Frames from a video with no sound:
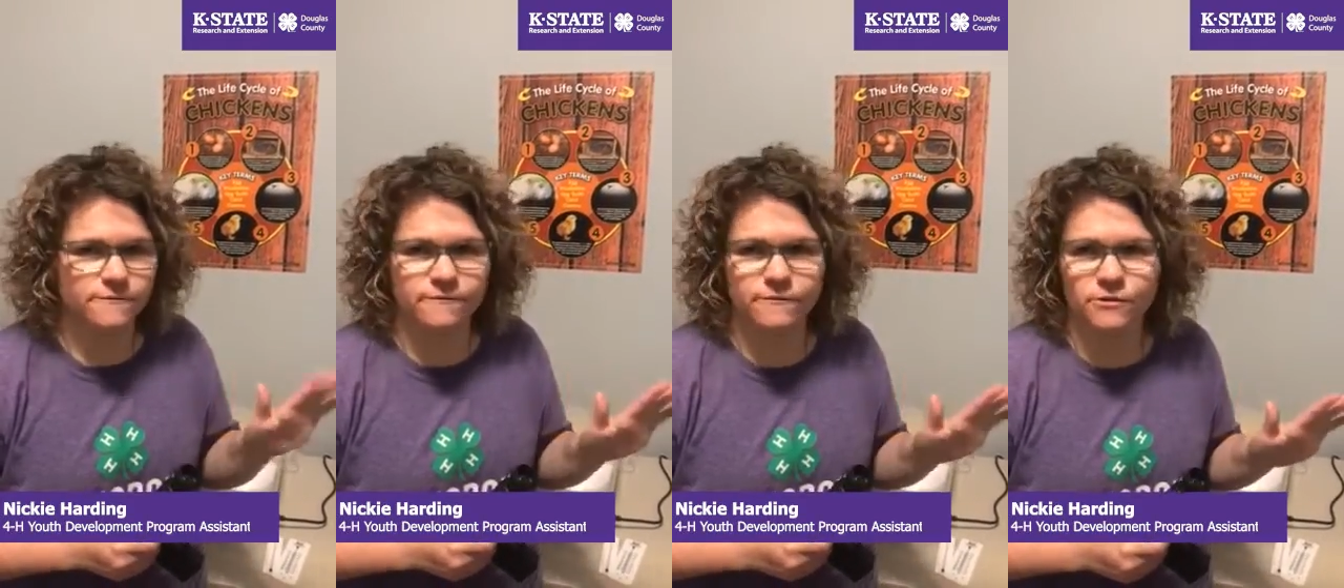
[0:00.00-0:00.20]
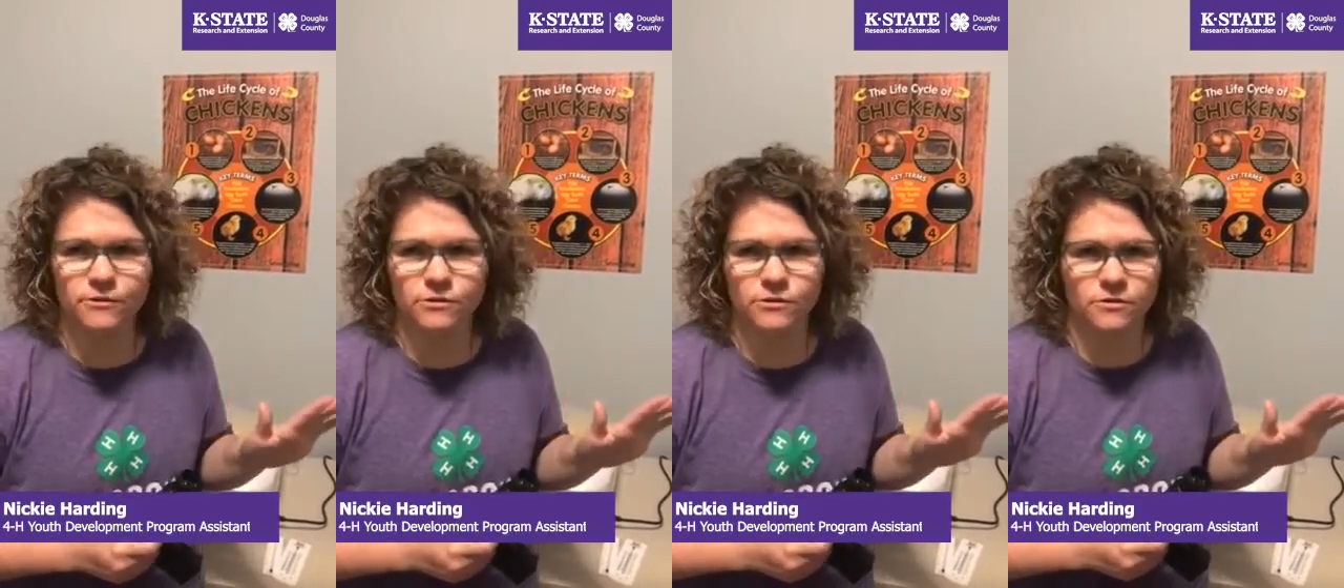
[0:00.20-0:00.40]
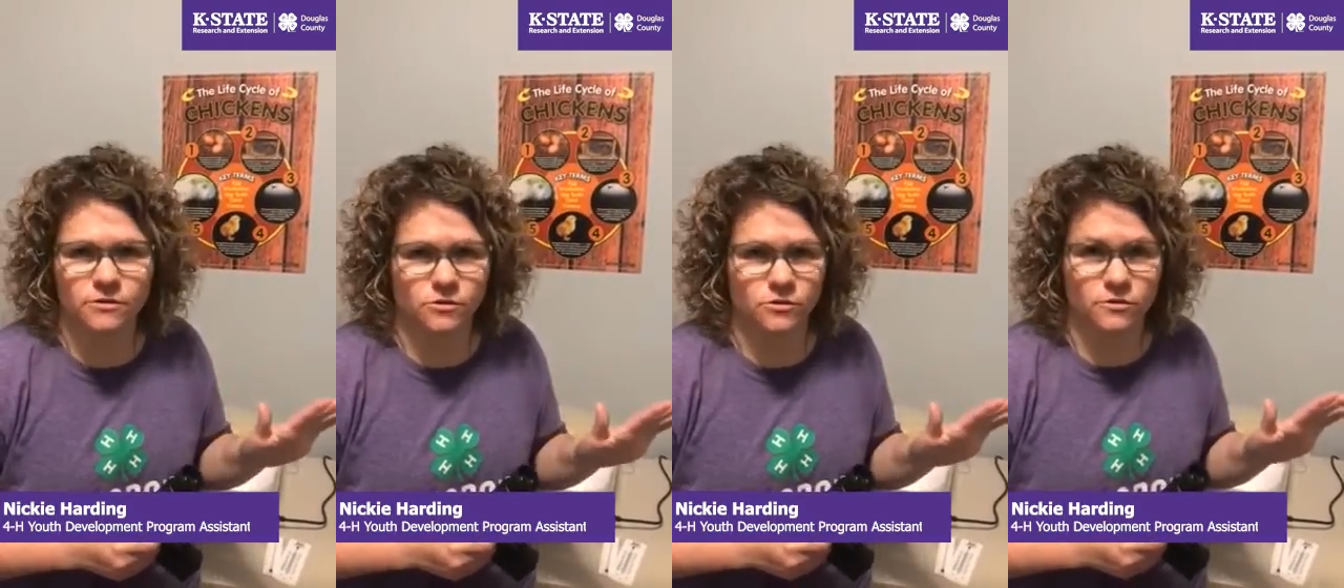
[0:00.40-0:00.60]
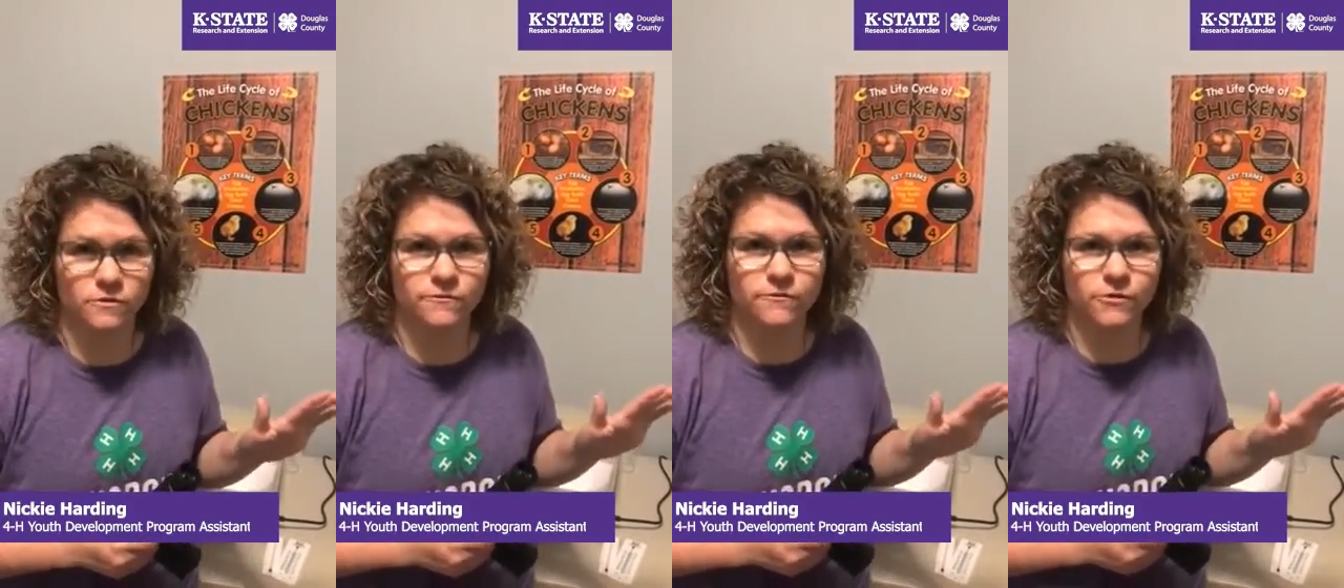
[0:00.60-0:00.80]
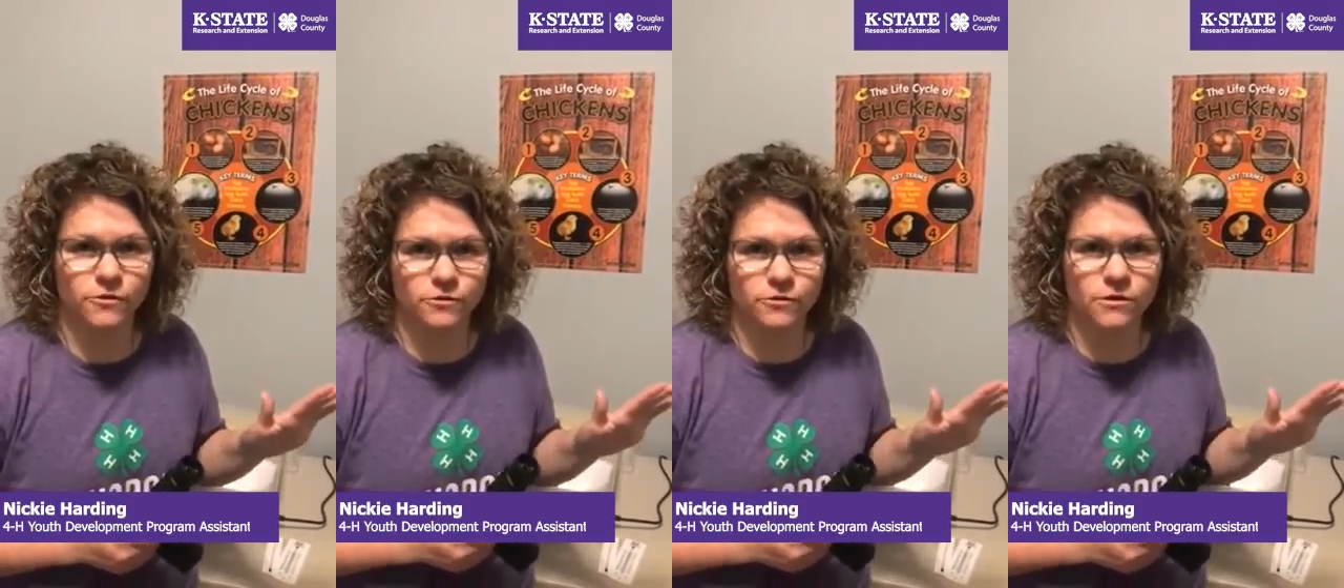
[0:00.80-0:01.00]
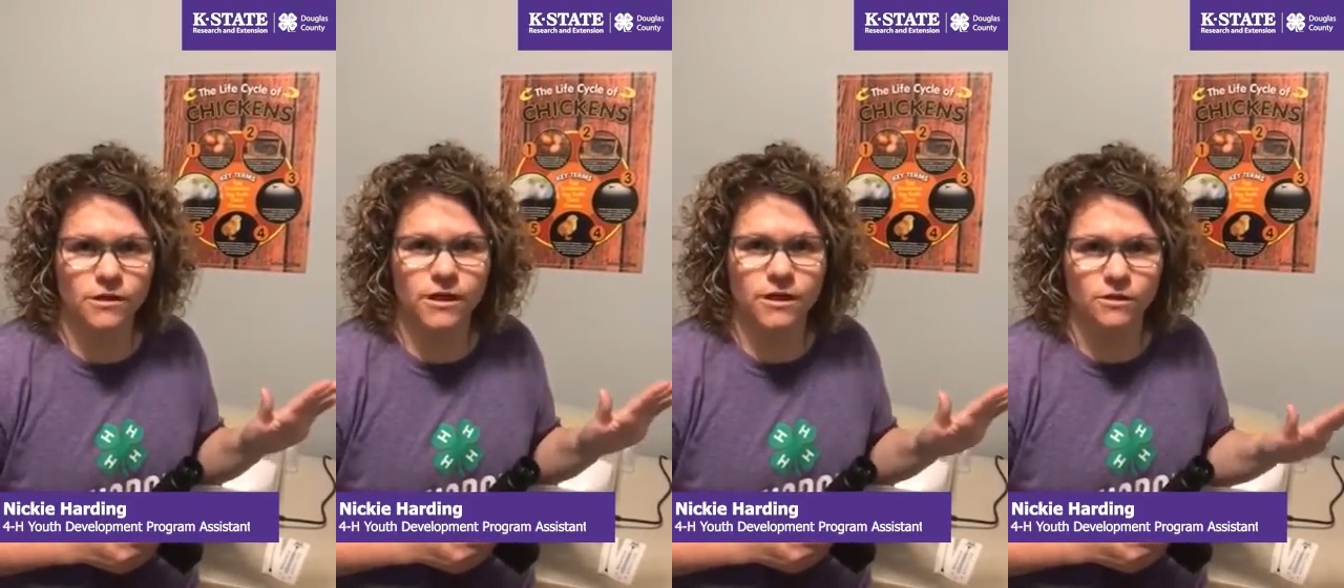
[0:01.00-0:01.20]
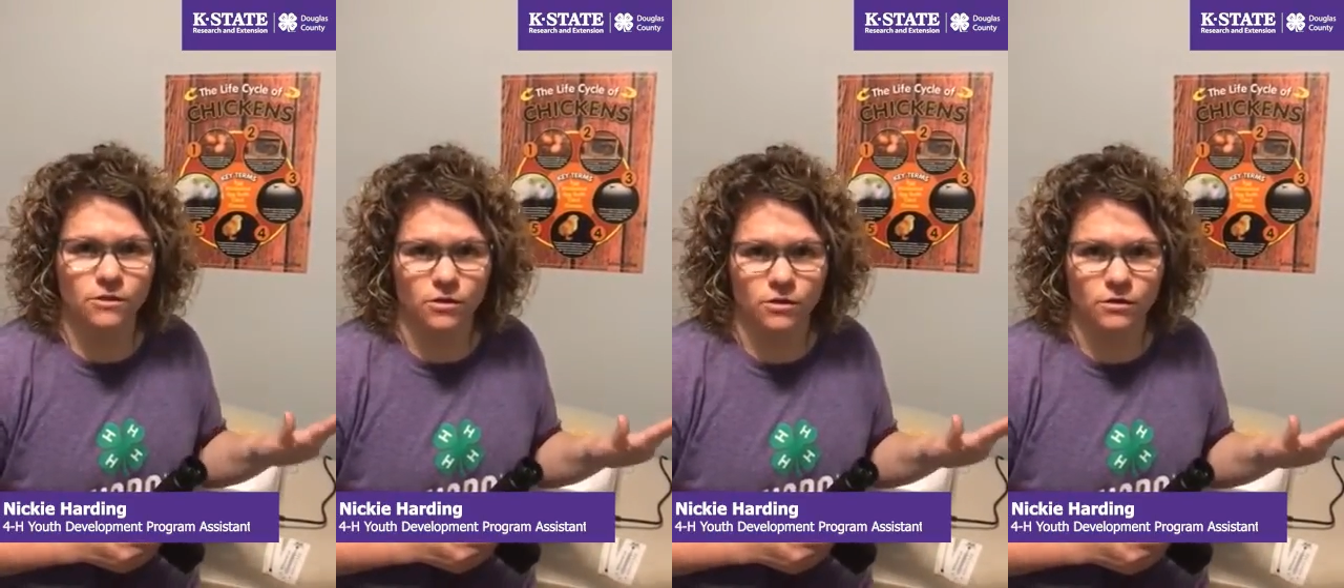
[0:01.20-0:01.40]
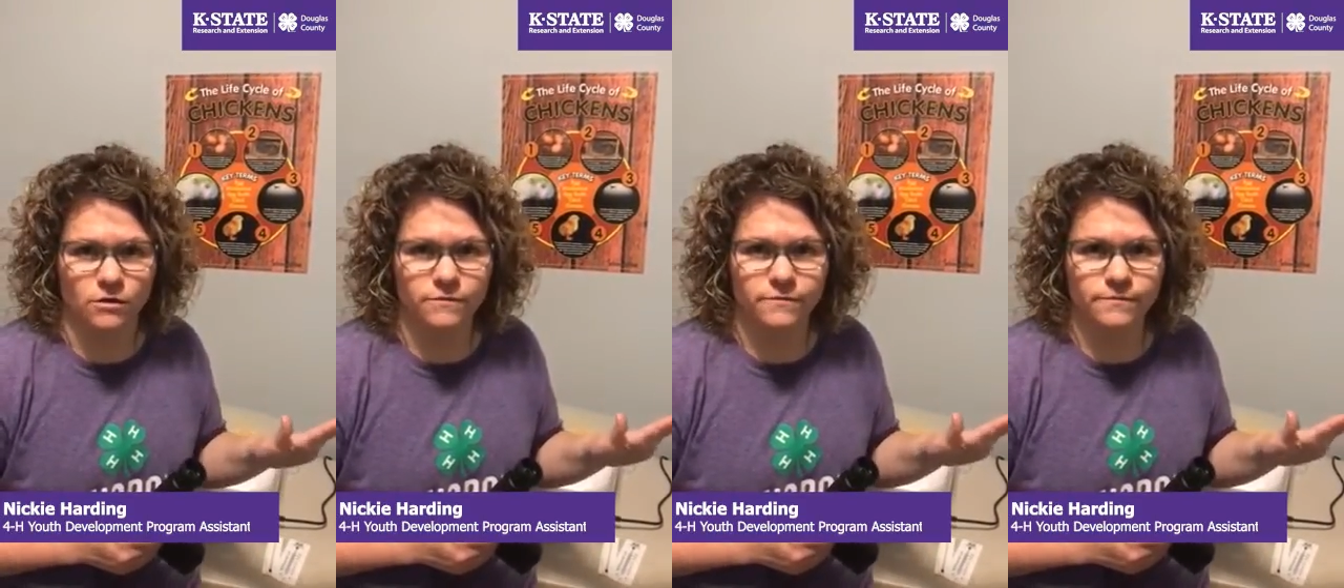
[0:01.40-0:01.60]
fertile at
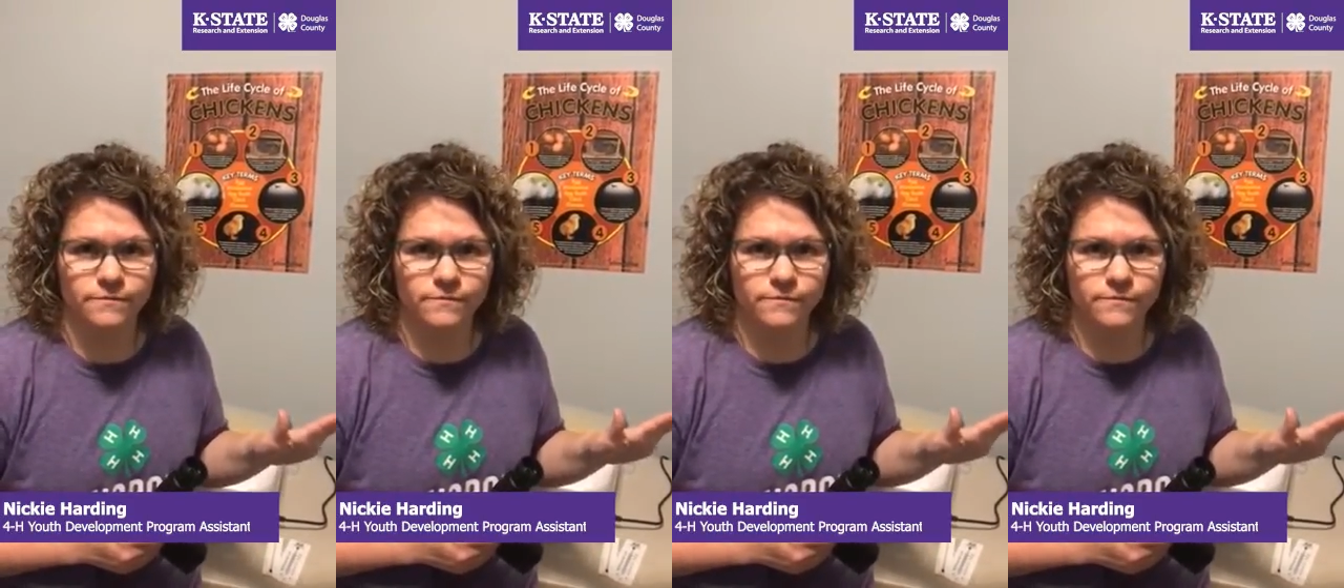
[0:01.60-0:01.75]
all.